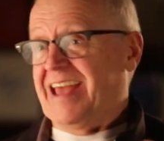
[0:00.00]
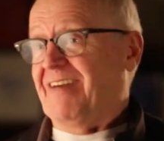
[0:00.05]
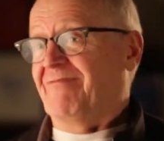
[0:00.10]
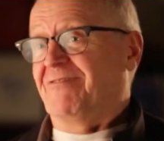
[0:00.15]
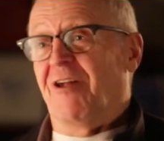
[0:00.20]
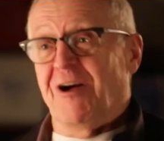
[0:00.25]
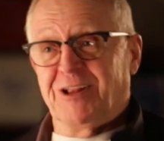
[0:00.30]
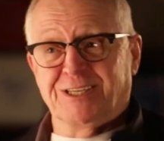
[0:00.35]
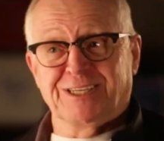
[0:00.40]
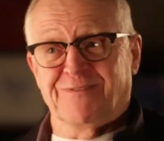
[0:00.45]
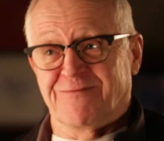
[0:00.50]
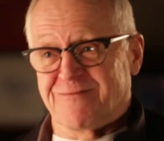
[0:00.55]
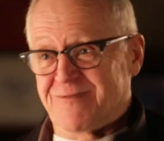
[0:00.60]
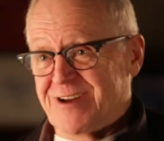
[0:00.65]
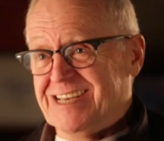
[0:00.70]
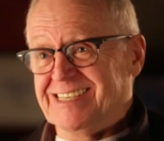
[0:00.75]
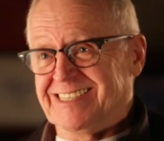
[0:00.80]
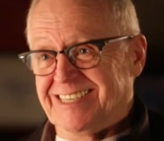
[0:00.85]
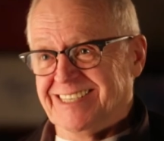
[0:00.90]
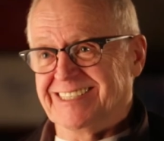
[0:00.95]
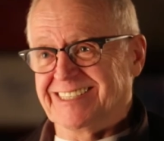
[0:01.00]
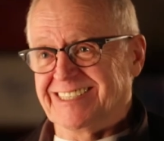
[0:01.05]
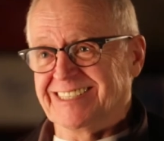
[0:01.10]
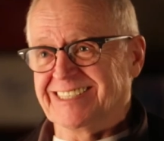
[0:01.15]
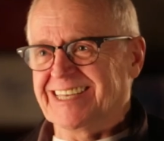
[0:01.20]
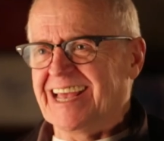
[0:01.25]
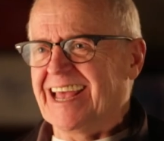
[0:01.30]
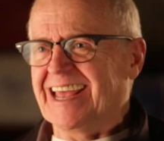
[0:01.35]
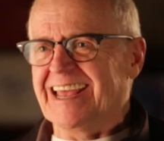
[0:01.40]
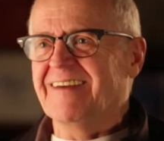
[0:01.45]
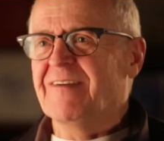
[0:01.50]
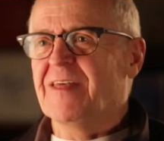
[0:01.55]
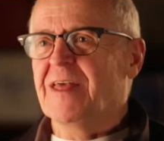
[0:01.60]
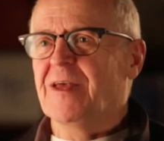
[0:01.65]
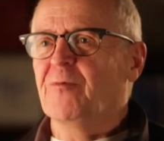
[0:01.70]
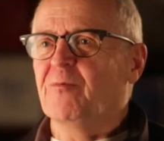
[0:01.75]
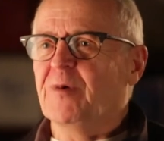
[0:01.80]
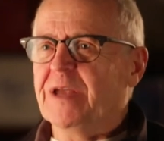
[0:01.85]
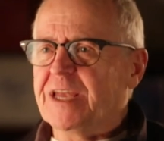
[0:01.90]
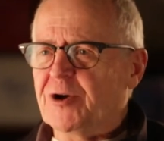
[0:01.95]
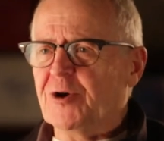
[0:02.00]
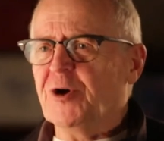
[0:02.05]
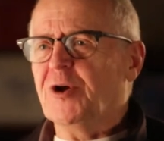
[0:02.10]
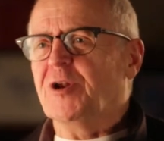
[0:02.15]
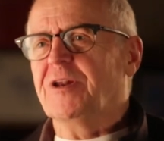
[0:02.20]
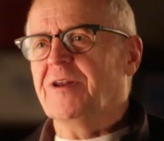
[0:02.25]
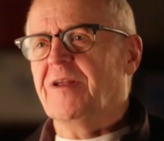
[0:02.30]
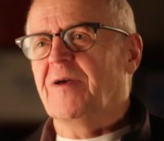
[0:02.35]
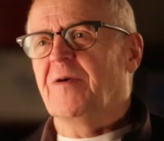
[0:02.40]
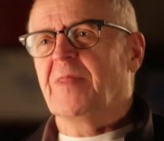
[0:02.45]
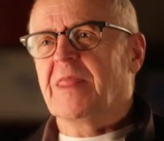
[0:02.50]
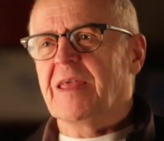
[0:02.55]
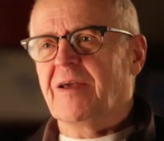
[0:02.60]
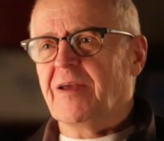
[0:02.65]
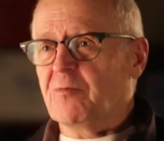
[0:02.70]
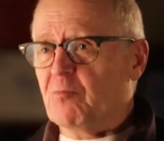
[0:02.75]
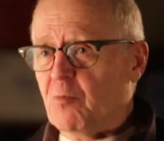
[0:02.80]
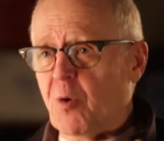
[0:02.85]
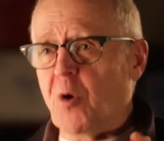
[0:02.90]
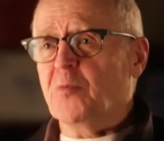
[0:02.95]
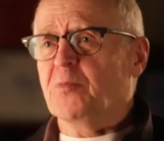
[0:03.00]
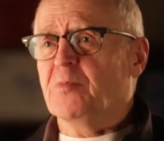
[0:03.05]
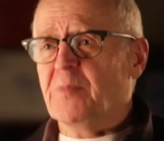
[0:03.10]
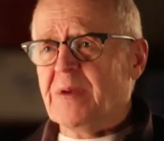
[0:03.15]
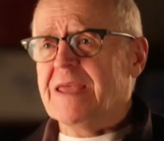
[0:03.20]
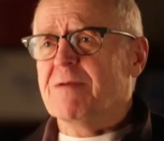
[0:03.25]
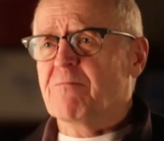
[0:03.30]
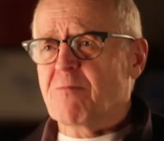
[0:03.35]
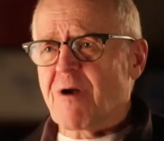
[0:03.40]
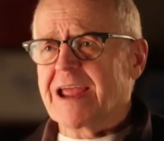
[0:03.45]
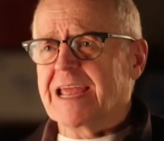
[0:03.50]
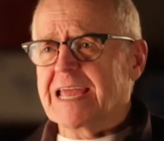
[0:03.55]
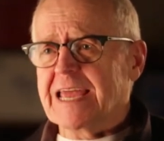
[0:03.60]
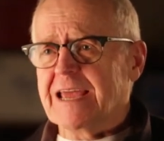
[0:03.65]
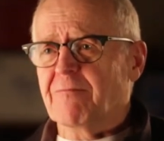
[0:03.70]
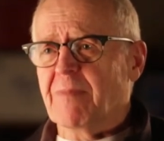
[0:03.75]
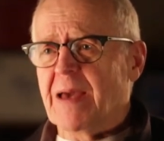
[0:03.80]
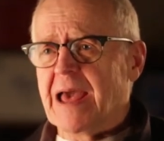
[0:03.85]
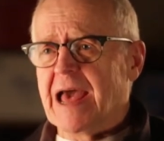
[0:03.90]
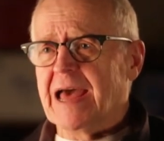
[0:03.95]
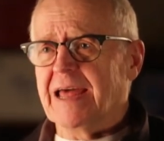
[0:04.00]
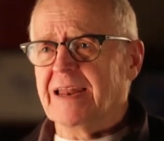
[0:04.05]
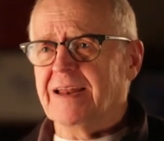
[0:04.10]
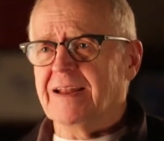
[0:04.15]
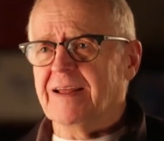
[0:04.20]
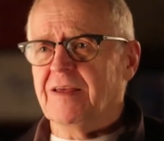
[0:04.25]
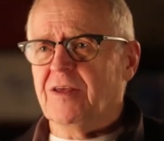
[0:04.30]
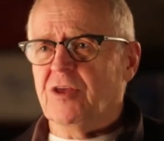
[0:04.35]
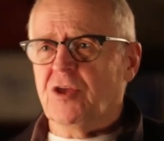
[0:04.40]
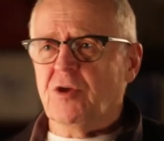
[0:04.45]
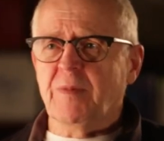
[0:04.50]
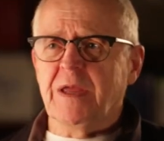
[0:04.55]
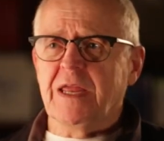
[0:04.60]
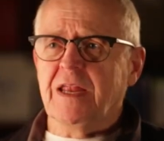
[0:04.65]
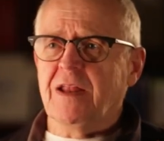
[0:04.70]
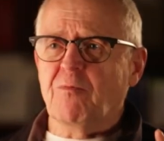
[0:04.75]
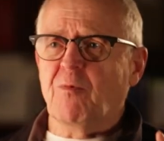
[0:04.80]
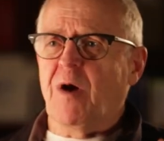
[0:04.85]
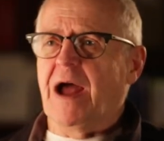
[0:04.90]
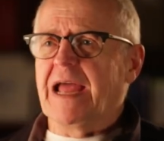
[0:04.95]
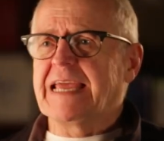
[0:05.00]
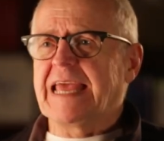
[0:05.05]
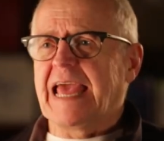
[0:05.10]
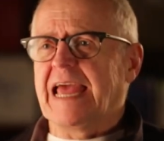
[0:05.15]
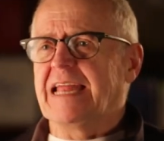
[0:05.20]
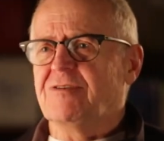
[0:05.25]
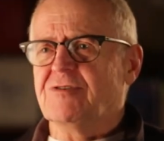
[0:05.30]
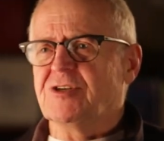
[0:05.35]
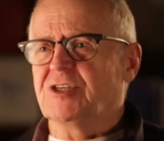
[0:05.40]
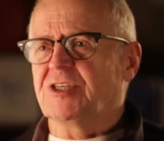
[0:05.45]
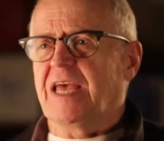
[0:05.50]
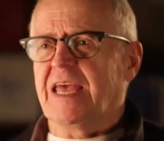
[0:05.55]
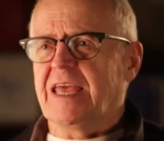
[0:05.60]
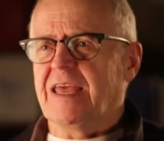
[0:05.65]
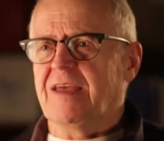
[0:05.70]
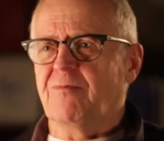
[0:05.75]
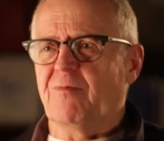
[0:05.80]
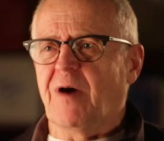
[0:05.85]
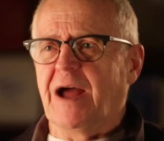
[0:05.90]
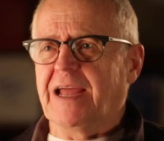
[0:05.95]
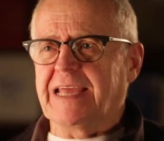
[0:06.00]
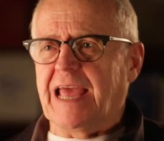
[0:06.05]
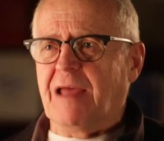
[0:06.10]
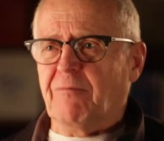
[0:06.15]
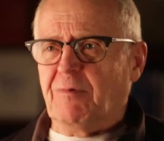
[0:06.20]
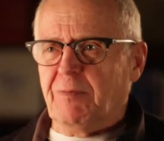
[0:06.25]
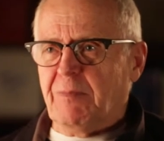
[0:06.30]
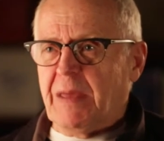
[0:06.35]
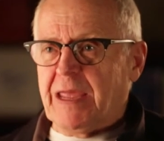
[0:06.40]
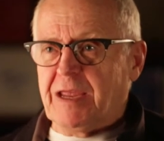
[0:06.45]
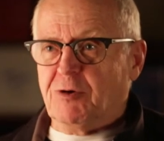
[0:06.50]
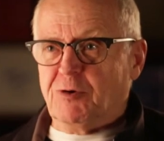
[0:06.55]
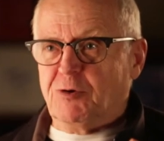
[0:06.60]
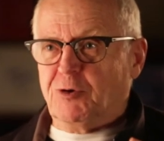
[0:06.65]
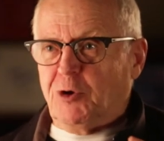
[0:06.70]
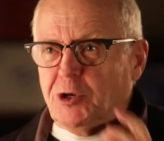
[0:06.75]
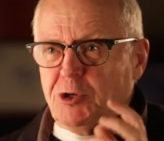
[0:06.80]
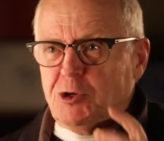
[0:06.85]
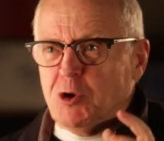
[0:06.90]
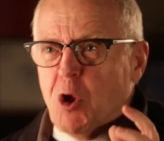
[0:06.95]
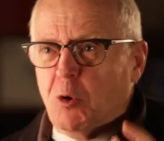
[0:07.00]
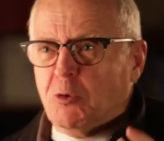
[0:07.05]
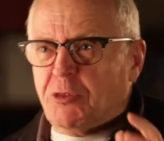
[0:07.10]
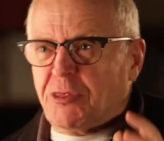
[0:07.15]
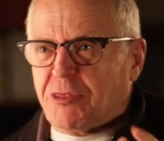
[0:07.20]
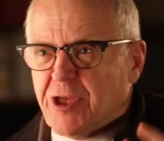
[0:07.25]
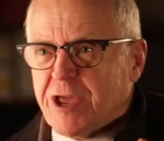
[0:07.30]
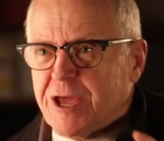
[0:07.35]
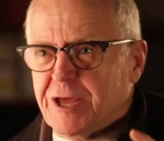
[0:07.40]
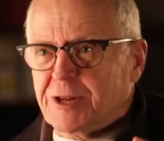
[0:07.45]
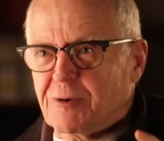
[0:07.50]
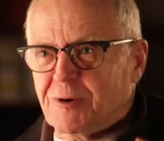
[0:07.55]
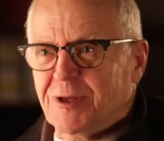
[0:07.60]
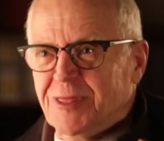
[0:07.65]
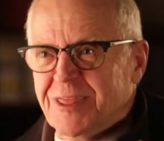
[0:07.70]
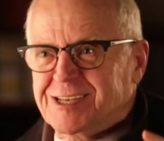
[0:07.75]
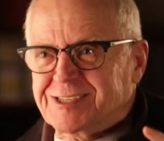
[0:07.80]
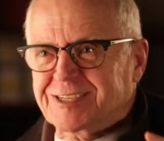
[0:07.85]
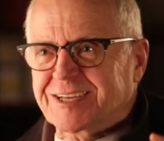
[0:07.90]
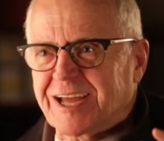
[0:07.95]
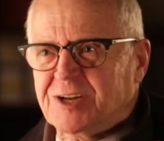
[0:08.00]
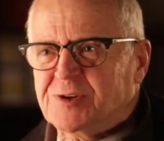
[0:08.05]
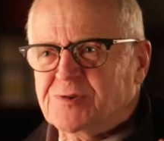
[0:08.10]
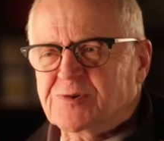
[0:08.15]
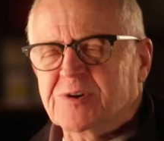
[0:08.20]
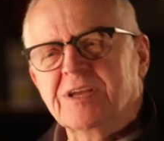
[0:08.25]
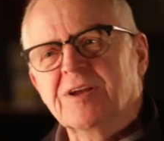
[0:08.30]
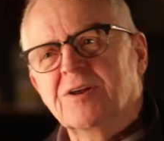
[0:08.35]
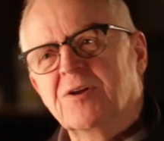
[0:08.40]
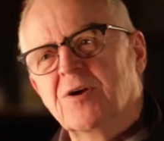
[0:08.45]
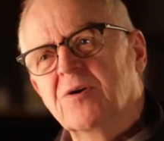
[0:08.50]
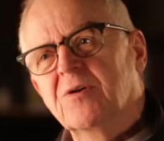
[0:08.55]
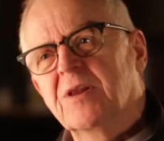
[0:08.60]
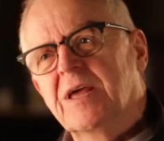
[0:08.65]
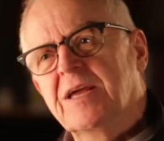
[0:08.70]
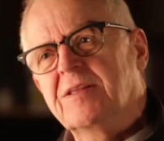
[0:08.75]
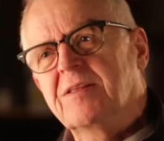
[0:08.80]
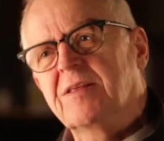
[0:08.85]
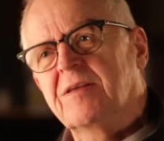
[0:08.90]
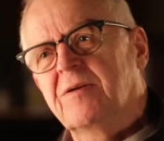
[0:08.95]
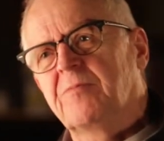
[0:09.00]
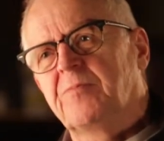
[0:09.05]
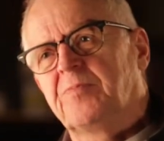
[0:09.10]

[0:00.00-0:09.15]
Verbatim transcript: I have lots of reasons to say, we could, it won't be Breaking Bad. You mean, why can't you say, why can't we make good no theater in this country, you know, like